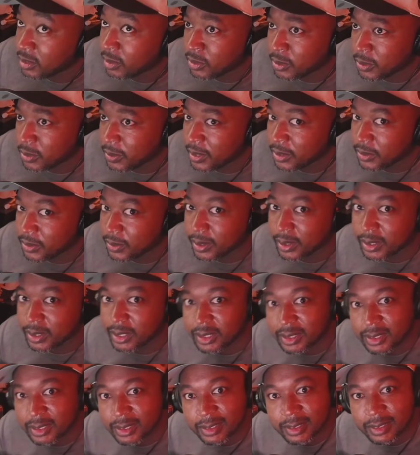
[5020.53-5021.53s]
too as well.
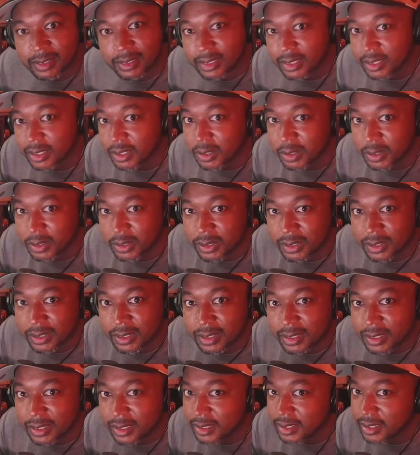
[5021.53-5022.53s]
That's so
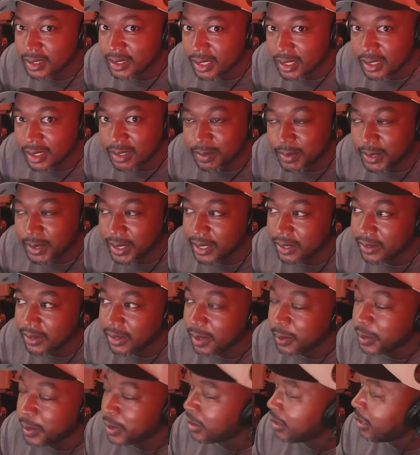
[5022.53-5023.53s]
it's such bad
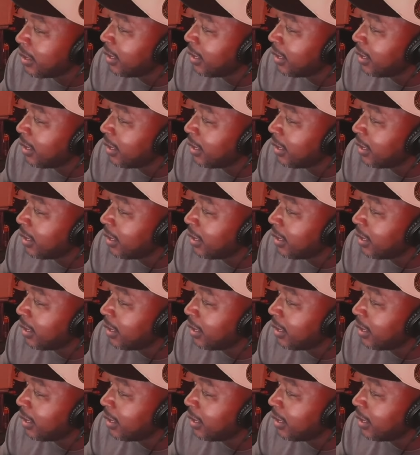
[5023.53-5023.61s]
grammar.